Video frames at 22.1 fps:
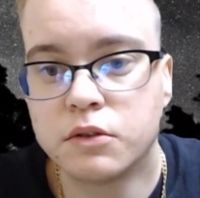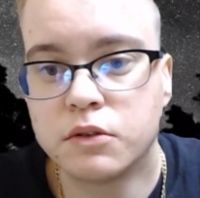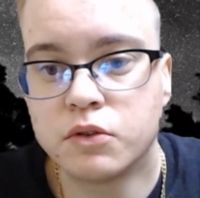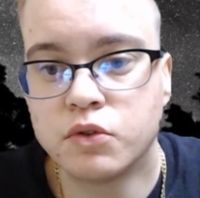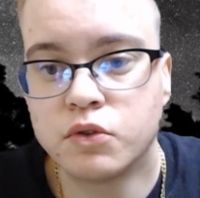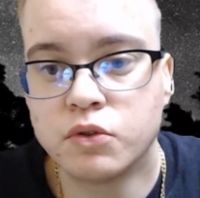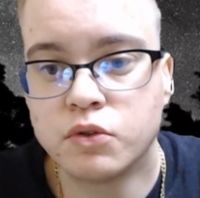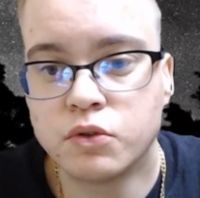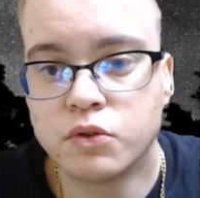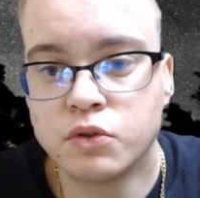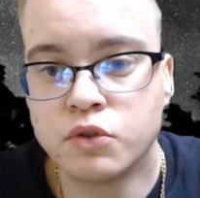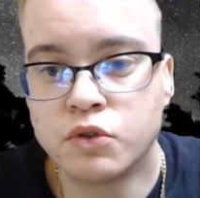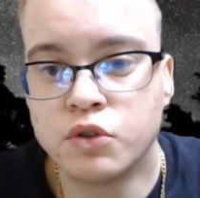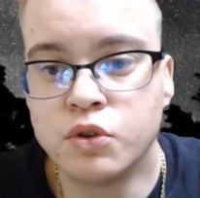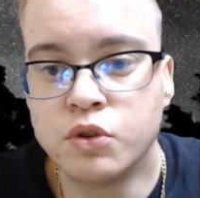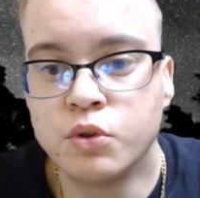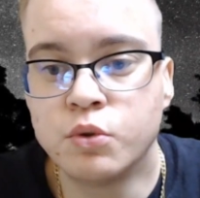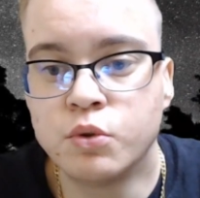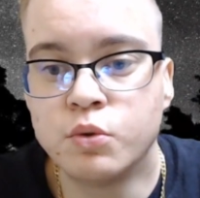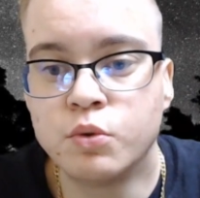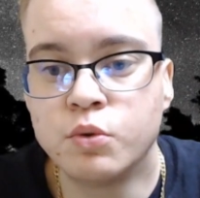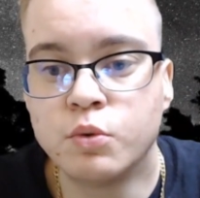
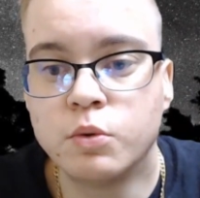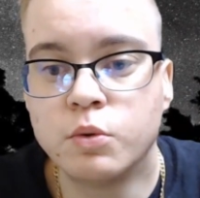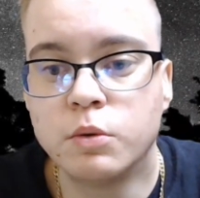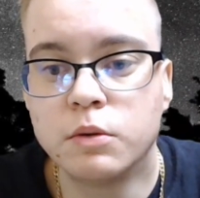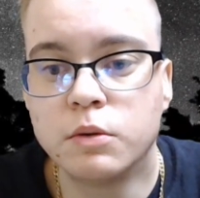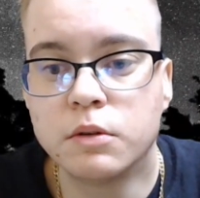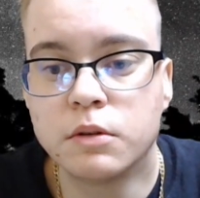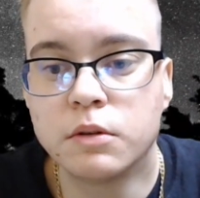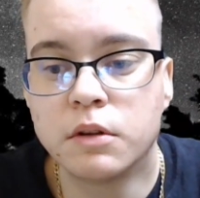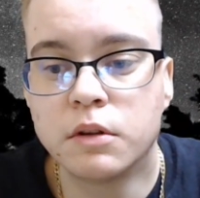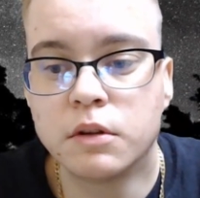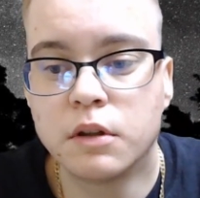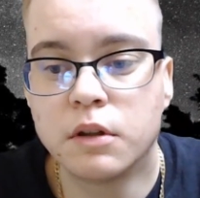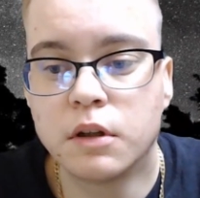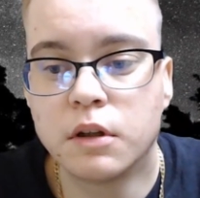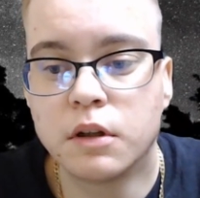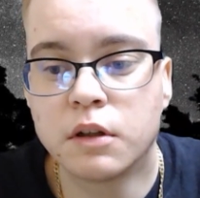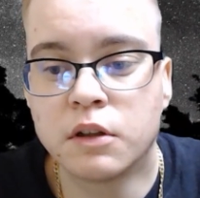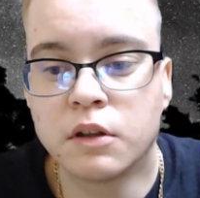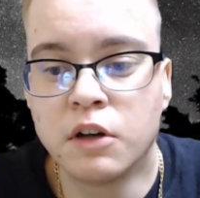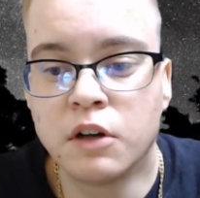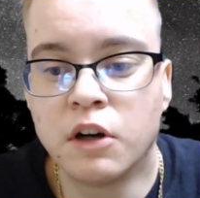to
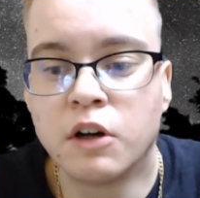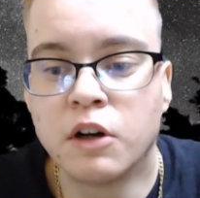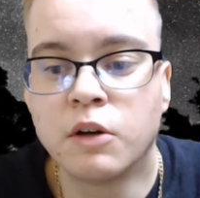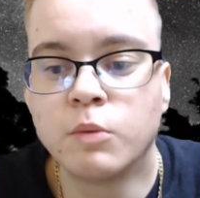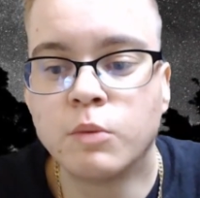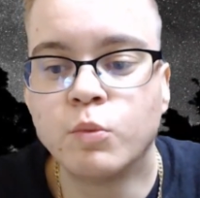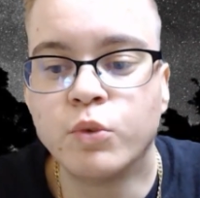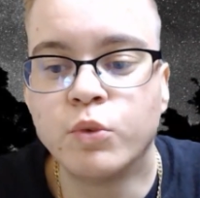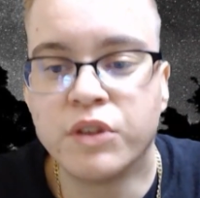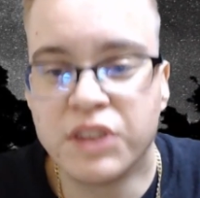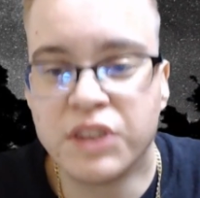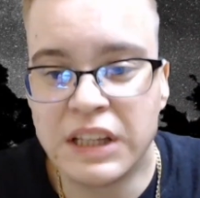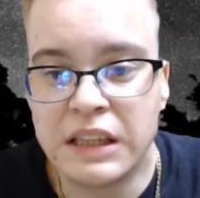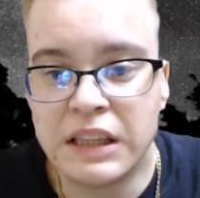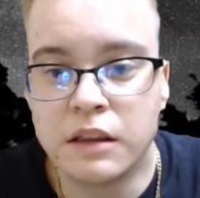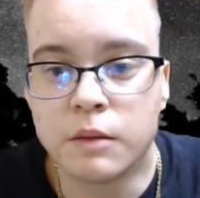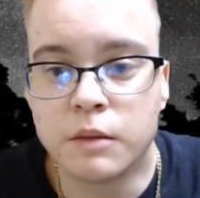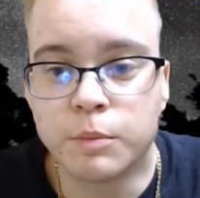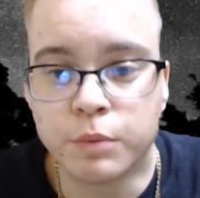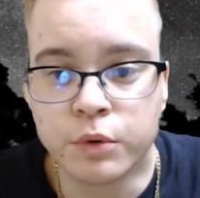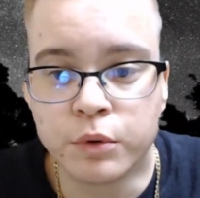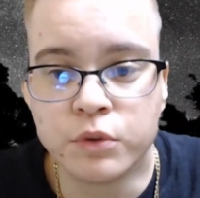come within the
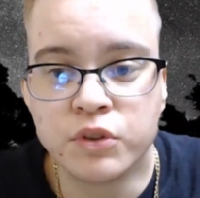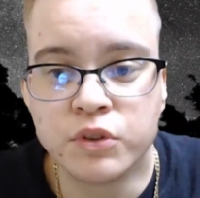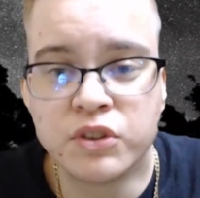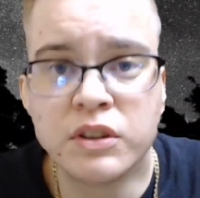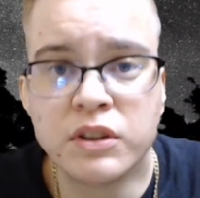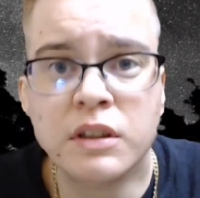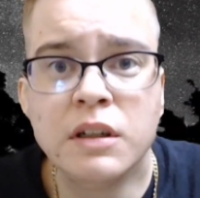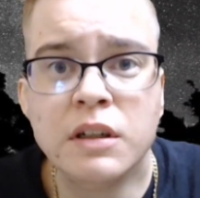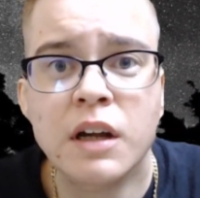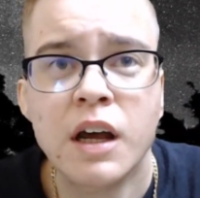person,